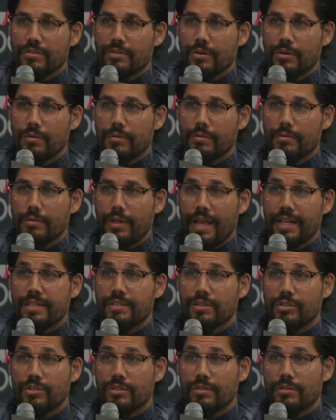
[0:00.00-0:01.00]
So it's
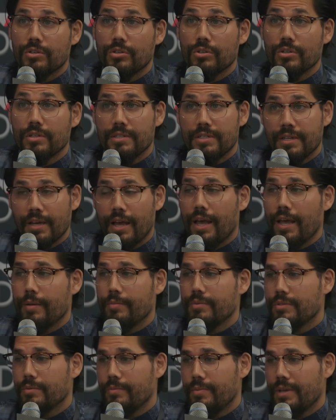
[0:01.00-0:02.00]
a good
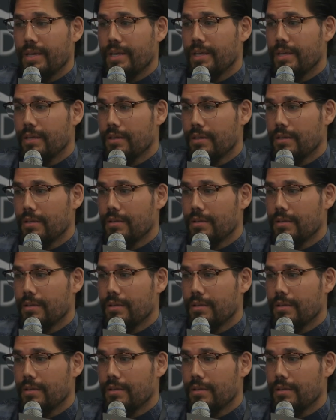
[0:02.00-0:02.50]
time to be